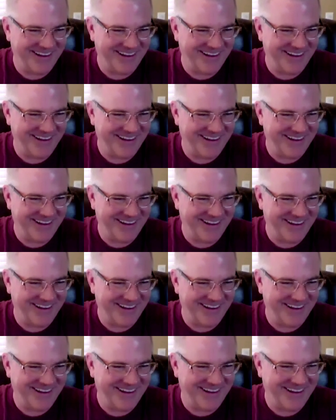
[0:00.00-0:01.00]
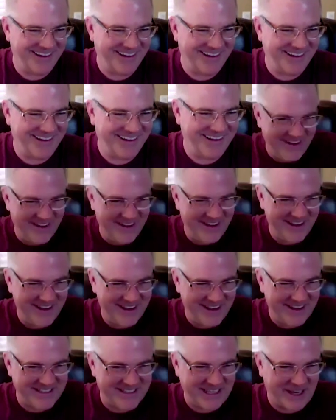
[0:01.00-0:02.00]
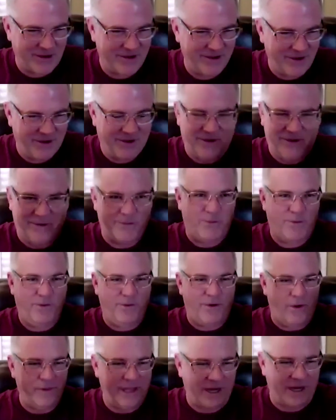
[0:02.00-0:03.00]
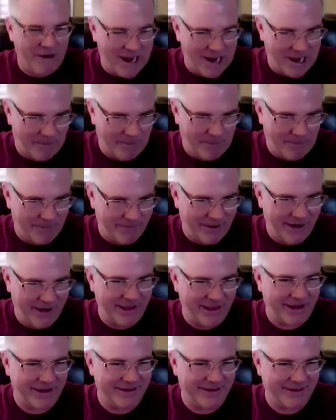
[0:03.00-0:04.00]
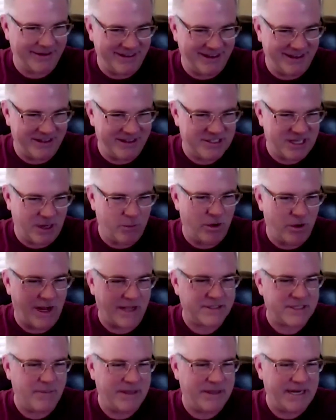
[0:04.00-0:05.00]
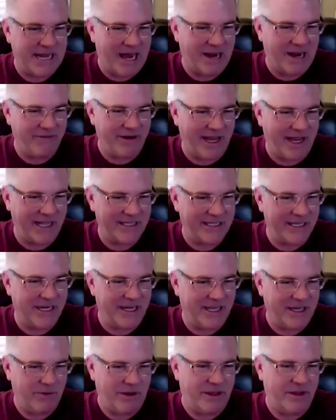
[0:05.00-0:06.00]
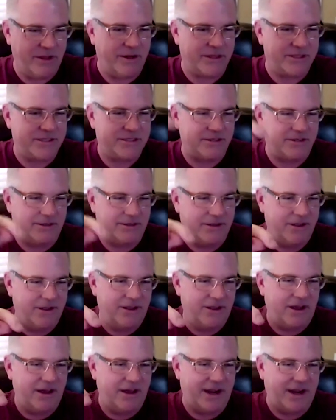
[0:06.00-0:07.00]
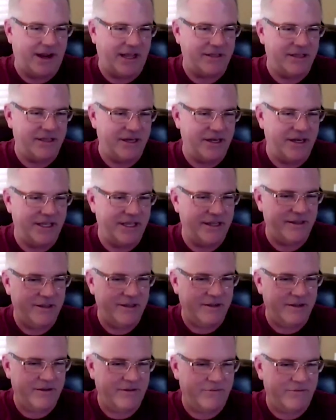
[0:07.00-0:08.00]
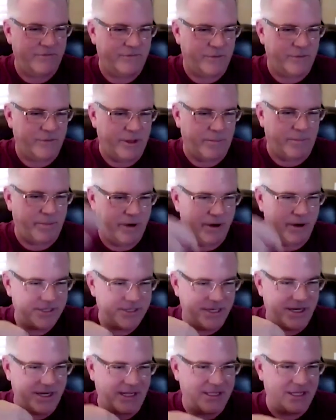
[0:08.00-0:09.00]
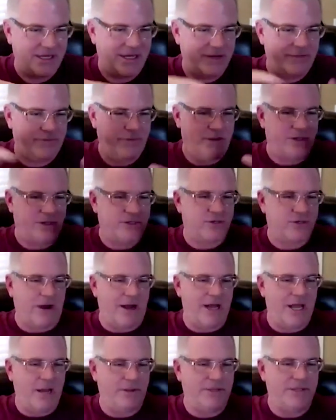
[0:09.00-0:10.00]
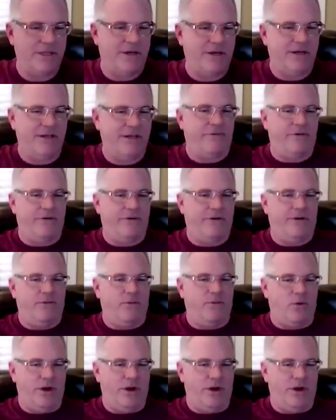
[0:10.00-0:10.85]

you know, it's like, ooh, holy crap, right? Like, and somewhere that's coming out of an identity, whether it's an identity for the person, identity for the tribe, identity for